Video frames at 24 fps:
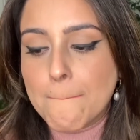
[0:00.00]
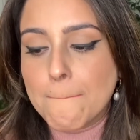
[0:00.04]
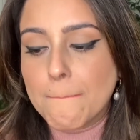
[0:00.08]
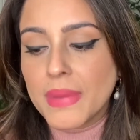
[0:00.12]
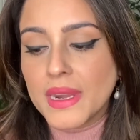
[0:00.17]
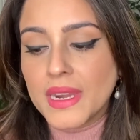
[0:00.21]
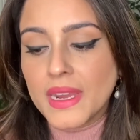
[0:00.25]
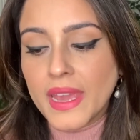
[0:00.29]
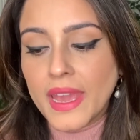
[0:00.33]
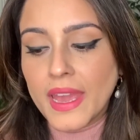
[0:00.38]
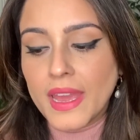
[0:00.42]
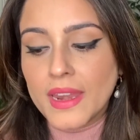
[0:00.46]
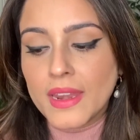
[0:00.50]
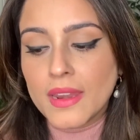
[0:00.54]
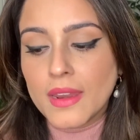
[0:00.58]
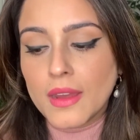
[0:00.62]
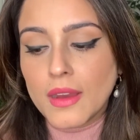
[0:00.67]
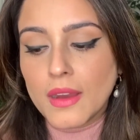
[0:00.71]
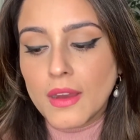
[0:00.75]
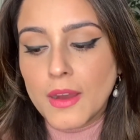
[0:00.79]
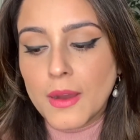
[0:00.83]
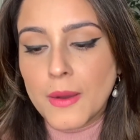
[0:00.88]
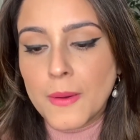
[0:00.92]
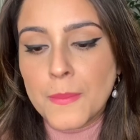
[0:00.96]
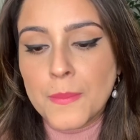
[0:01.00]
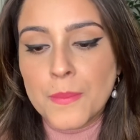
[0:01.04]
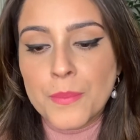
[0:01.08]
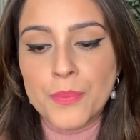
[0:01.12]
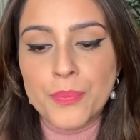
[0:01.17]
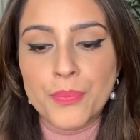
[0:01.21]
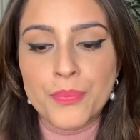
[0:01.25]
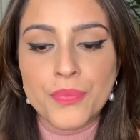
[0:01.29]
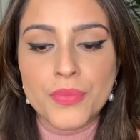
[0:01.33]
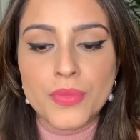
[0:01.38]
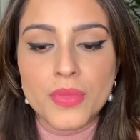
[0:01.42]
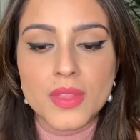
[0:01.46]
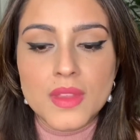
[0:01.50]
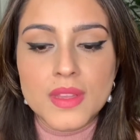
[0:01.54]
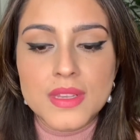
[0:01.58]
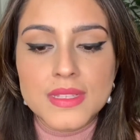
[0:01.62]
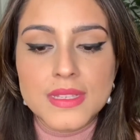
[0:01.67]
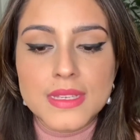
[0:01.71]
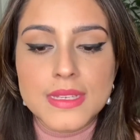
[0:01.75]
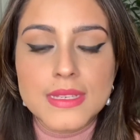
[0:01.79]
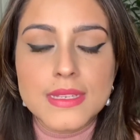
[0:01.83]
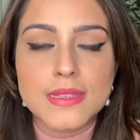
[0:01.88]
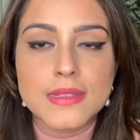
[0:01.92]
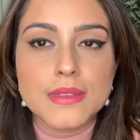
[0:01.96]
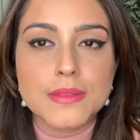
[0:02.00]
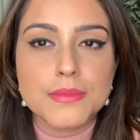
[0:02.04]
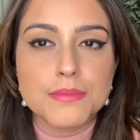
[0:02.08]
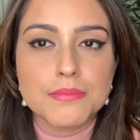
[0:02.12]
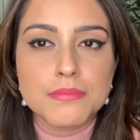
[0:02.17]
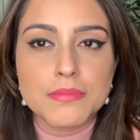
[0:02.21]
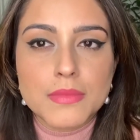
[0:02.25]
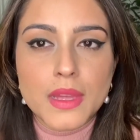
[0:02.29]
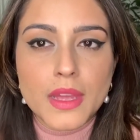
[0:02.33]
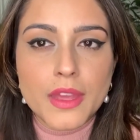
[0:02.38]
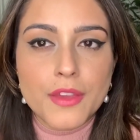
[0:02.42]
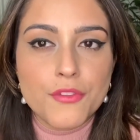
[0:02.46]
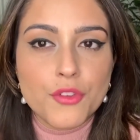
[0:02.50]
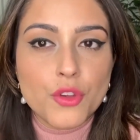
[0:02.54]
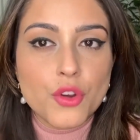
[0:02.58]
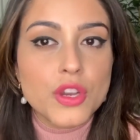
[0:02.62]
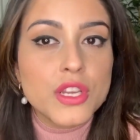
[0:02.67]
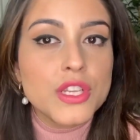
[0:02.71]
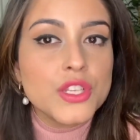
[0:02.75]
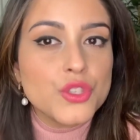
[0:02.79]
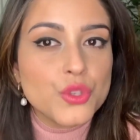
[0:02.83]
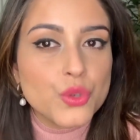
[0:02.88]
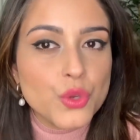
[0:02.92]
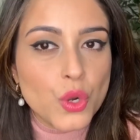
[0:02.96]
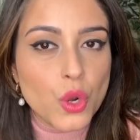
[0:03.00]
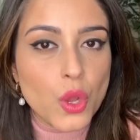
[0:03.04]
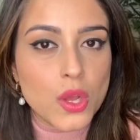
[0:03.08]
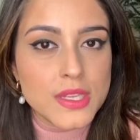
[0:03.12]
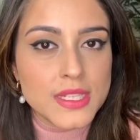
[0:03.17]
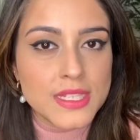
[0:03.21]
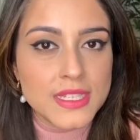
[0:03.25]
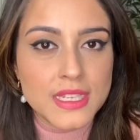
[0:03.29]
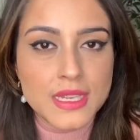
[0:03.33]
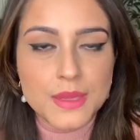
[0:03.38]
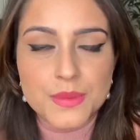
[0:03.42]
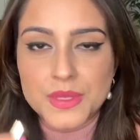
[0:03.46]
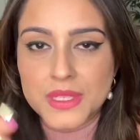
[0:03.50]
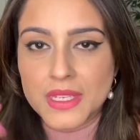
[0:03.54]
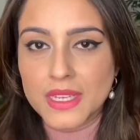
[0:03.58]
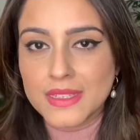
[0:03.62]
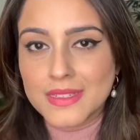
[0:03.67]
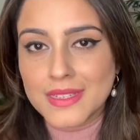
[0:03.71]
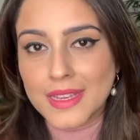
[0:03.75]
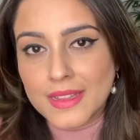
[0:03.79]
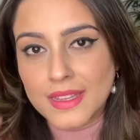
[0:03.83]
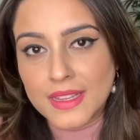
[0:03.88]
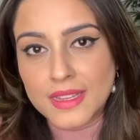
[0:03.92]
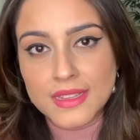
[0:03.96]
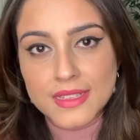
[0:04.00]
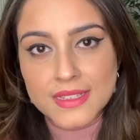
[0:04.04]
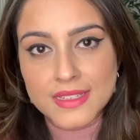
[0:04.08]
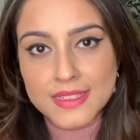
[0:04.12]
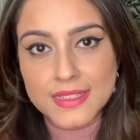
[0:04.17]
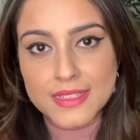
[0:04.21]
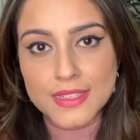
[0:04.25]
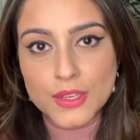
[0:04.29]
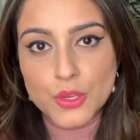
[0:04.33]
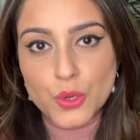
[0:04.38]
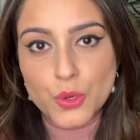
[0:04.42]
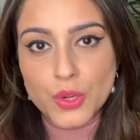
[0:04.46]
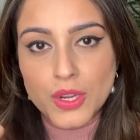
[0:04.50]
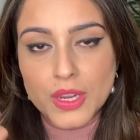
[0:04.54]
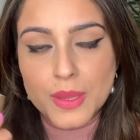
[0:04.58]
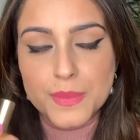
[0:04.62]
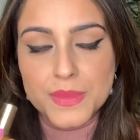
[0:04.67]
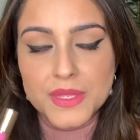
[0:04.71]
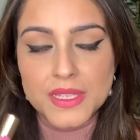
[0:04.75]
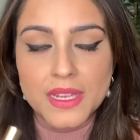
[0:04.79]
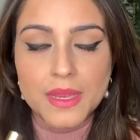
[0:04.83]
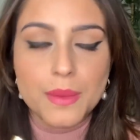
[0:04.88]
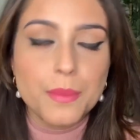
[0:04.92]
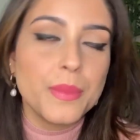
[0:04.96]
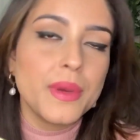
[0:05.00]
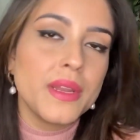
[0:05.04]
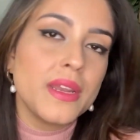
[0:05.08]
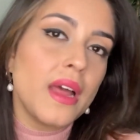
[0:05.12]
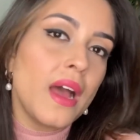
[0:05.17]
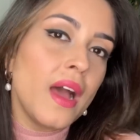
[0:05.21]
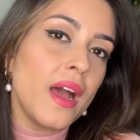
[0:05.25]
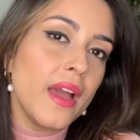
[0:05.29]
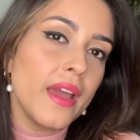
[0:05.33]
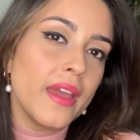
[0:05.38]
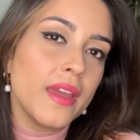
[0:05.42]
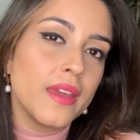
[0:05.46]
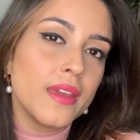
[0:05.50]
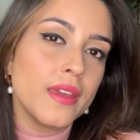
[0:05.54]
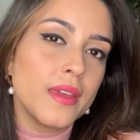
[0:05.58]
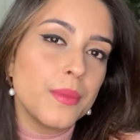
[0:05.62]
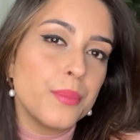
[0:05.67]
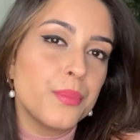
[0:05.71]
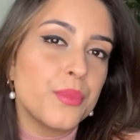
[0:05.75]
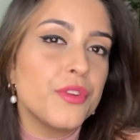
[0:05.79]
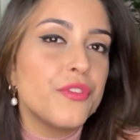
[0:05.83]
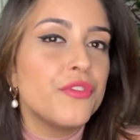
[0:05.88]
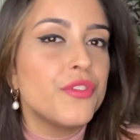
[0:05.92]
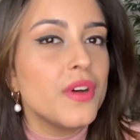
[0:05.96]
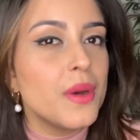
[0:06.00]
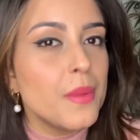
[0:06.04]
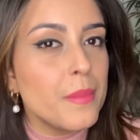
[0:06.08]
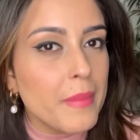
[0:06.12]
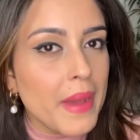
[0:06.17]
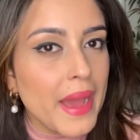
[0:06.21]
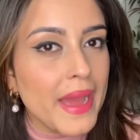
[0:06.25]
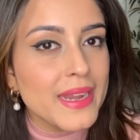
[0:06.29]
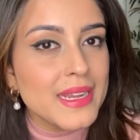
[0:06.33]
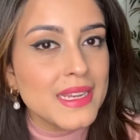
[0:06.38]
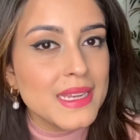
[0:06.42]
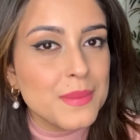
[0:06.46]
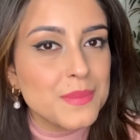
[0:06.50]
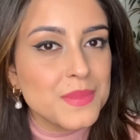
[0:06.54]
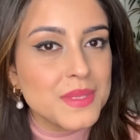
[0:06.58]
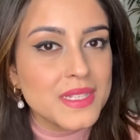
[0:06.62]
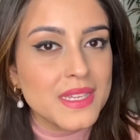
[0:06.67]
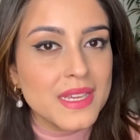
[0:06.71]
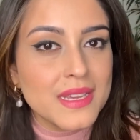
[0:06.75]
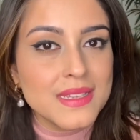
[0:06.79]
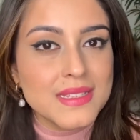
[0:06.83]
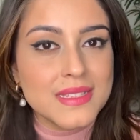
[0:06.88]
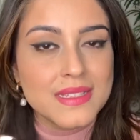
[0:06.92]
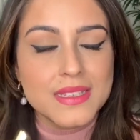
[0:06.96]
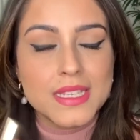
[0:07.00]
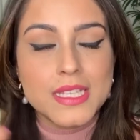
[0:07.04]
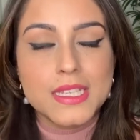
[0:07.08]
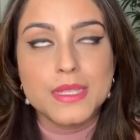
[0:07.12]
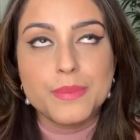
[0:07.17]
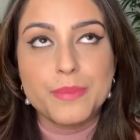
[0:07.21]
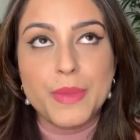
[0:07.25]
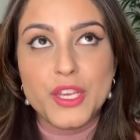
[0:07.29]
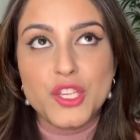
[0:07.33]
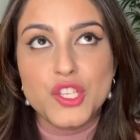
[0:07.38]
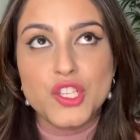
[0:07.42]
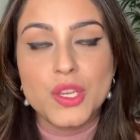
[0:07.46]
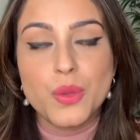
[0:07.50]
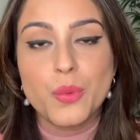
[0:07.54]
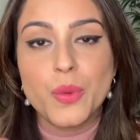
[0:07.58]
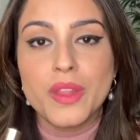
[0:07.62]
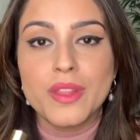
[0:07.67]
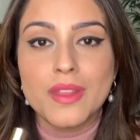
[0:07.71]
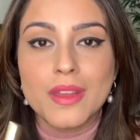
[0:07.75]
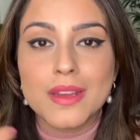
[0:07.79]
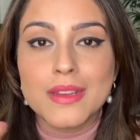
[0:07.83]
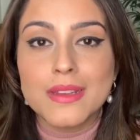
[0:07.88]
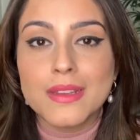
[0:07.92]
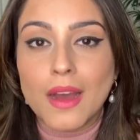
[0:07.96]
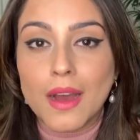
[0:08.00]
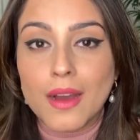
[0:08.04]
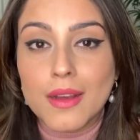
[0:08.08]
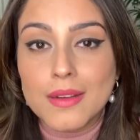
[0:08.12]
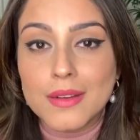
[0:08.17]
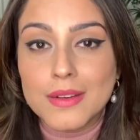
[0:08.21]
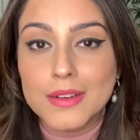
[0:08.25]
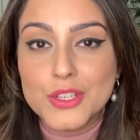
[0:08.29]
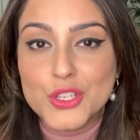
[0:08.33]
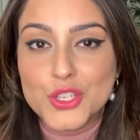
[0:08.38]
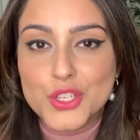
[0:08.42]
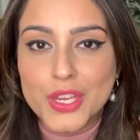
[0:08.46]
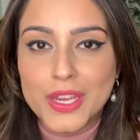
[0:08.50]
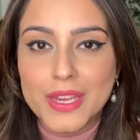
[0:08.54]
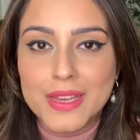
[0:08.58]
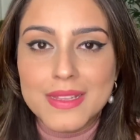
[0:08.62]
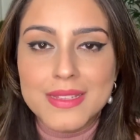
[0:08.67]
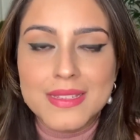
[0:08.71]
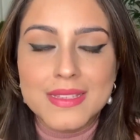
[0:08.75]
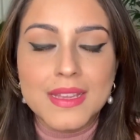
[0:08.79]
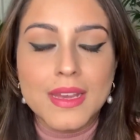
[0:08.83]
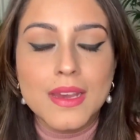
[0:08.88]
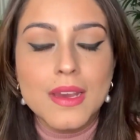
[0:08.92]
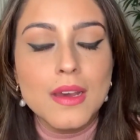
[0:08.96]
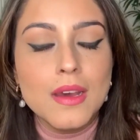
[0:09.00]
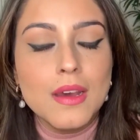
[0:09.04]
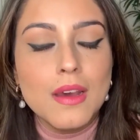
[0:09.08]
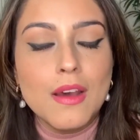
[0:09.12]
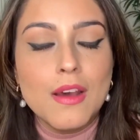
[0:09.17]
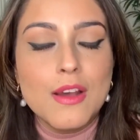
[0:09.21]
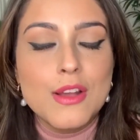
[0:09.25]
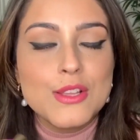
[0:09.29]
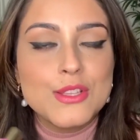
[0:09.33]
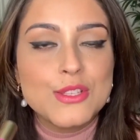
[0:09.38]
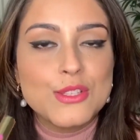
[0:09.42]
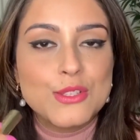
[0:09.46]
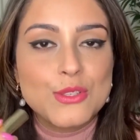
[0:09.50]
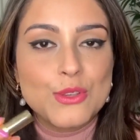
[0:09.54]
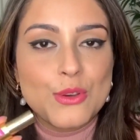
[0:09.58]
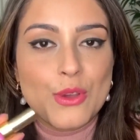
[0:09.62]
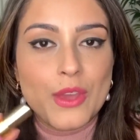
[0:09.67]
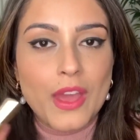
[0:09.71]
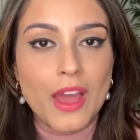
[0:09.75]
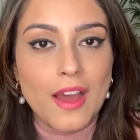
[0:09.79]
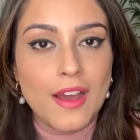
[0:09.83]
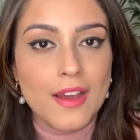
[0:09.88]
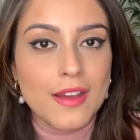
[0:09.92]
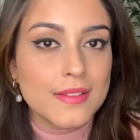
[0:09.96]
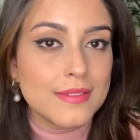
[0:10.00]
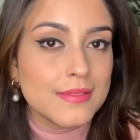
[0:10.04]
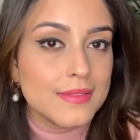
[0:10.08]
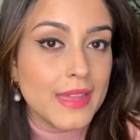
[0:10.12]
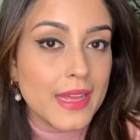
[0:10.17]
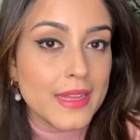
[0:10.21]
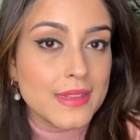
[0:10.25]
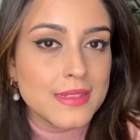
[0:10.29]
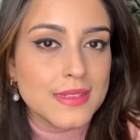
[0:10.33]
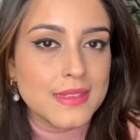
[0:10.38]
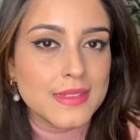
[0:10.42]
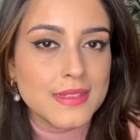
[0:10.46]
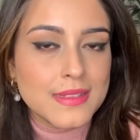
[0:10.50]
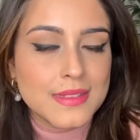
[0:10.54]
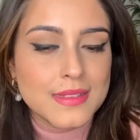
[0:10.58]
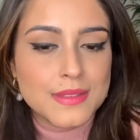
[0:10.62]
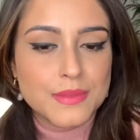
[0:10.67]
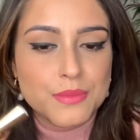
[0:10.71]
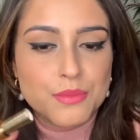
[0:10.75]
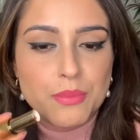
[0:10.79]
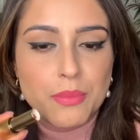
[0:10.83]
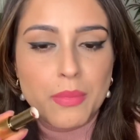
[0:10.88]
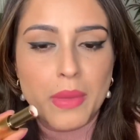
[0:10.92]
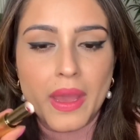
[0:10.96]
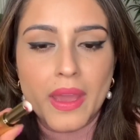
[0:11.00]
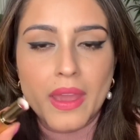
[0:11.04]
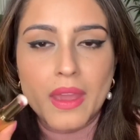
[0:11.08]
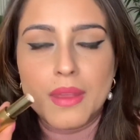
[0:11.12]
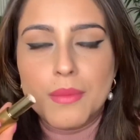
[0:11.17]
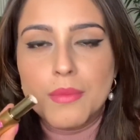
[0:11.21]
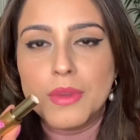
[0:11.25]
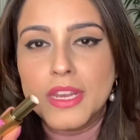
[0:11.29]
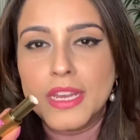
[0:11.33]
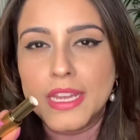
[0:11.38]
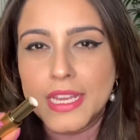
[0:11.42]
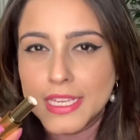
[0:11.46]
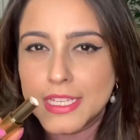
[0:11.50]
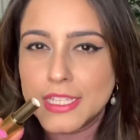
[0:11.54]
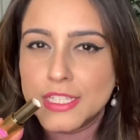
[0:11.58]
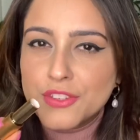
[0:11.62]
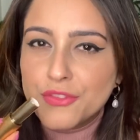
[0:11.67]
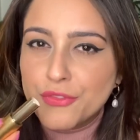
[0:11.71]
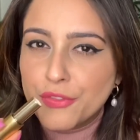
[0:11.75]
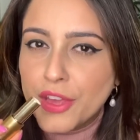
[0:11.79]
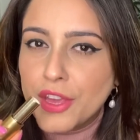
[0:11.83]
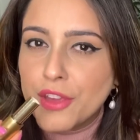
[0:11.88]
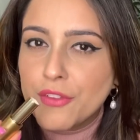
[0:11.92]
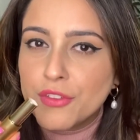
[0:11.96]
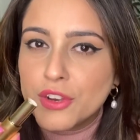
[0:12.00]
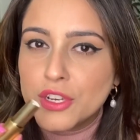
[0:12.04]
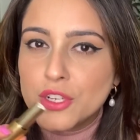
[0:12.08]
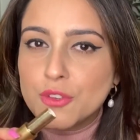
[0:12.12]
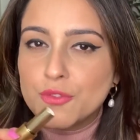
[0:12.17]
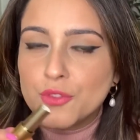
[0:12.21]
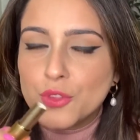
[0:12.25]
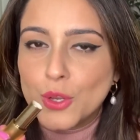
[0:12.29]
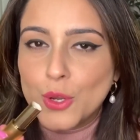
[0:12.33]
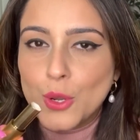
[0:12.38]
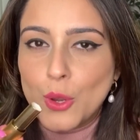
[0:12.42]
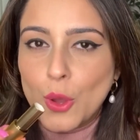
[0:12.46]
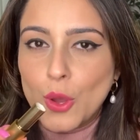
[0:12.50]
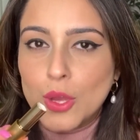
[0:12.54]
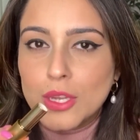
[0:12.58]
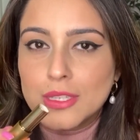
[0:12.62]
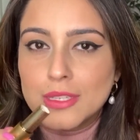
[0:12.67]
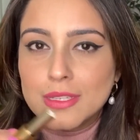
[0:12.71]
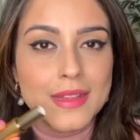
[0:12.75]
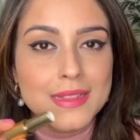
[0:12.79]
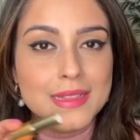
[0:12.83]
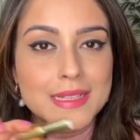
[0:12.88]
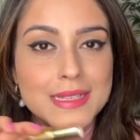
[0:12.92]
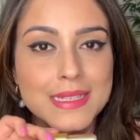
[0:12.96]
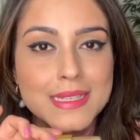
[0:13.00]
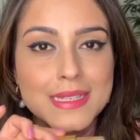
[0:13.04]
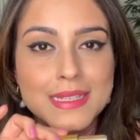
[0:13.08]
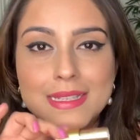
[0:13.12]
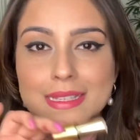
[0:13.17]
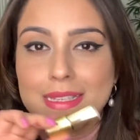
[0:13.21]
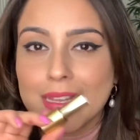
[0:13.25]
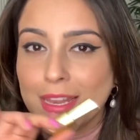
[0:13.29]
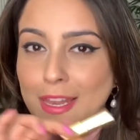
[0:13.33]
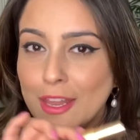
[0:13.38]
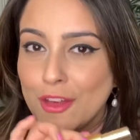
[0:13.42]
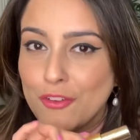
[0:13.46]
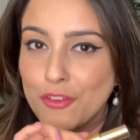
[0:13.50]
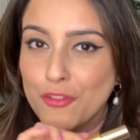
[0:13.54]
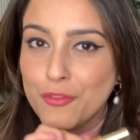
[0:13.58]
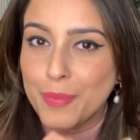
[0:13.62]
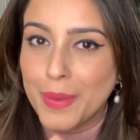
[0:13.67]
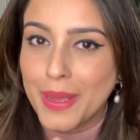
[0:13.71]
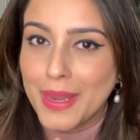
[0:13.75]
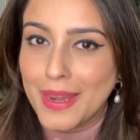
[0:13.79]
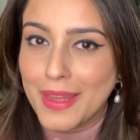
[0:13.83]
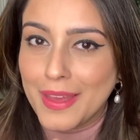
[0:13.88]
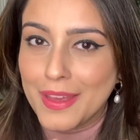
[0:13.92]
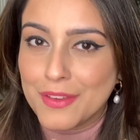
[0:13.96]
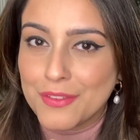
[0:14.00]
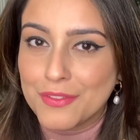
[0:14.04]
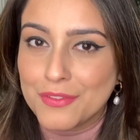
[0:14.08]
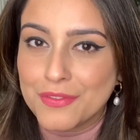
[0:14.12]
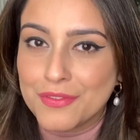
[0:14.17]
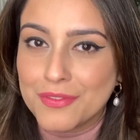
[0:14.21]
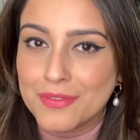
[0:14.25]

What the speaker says: But again, this is, if you're into glossy lipsticks, I think this is a good lipstick, but I prefer matte lipsticks, especially when they're darker shades. So yeah, that's my least favorite of the lot. This is Love of My Life.